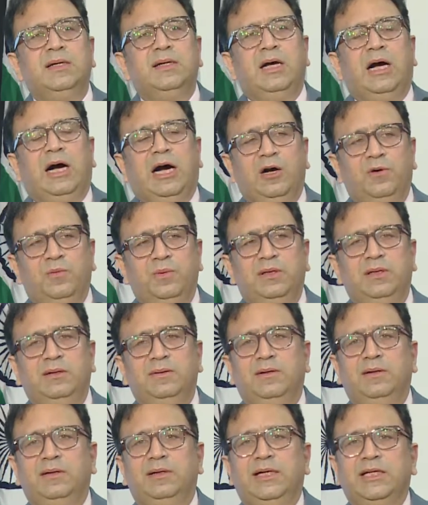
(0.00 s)
However,
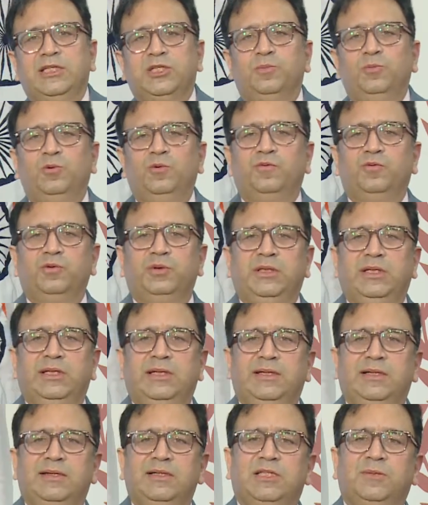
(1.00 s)
let's move to
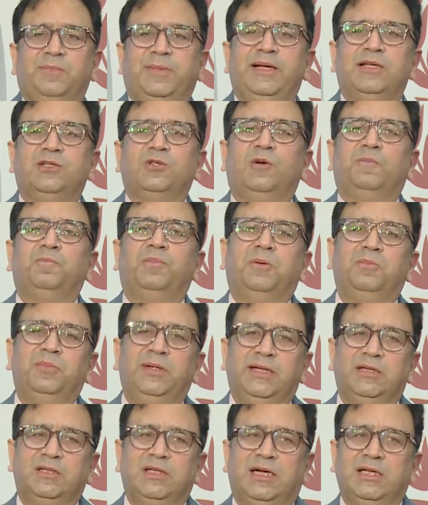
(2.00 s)
the space of
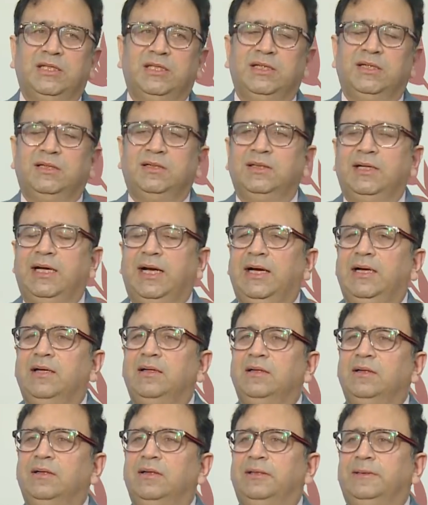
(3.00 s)
public transit.
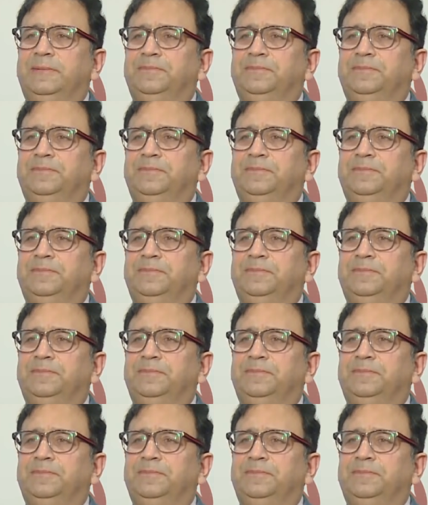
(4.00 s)
And